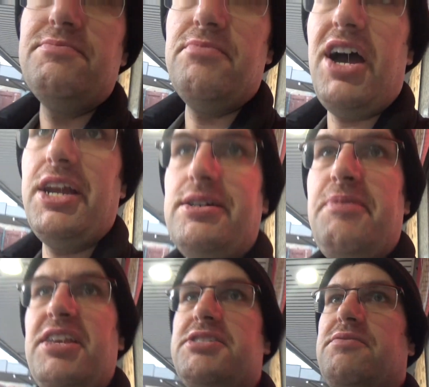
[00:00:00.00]
Mondo
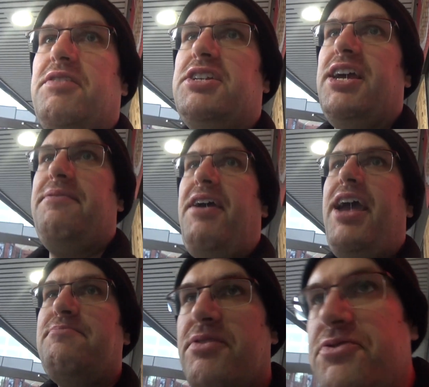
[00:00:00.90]
Pizza, which I have
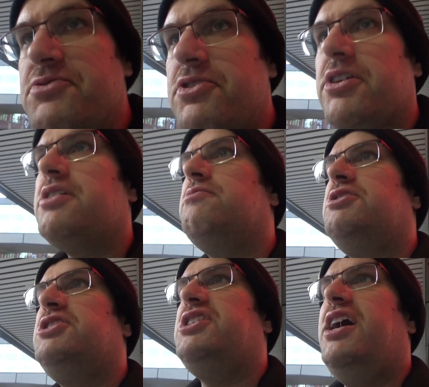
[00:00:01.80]
had before,
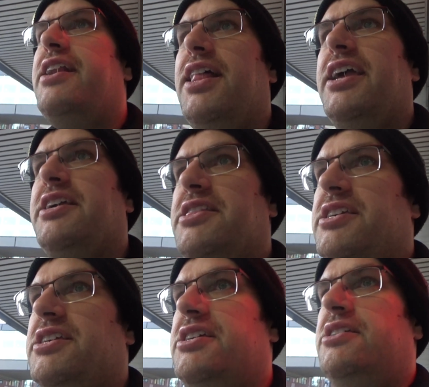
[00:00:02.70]
which is unlike
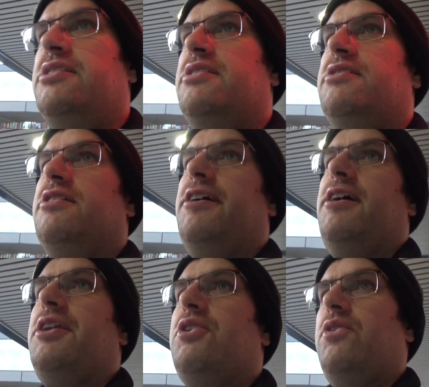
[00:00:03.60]
the
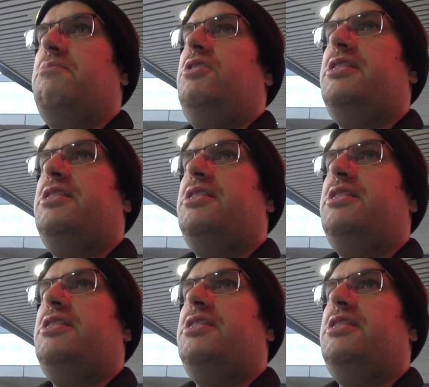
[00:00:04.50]
normal